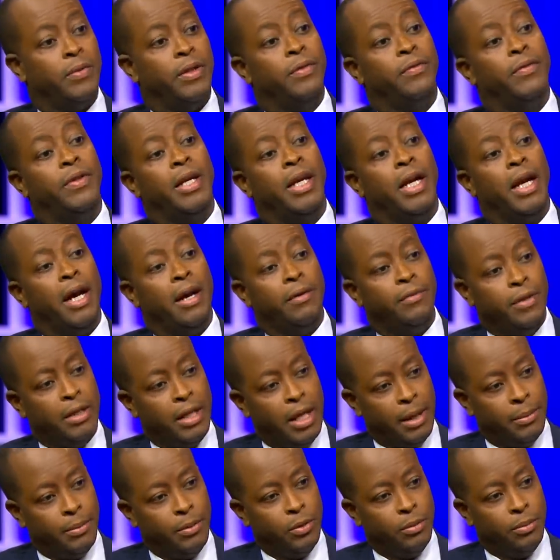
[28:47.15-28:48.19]
If they have an
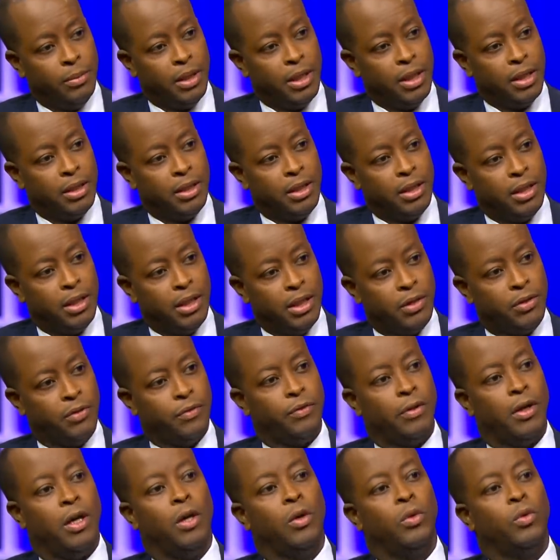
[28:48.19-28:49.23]
abnormality that's
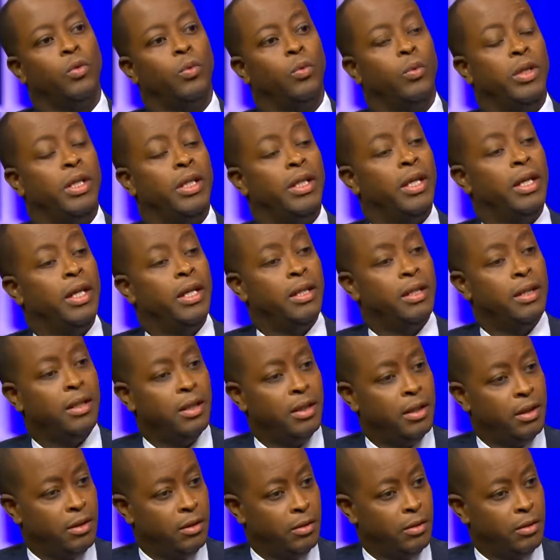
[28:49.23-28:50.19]
found, we then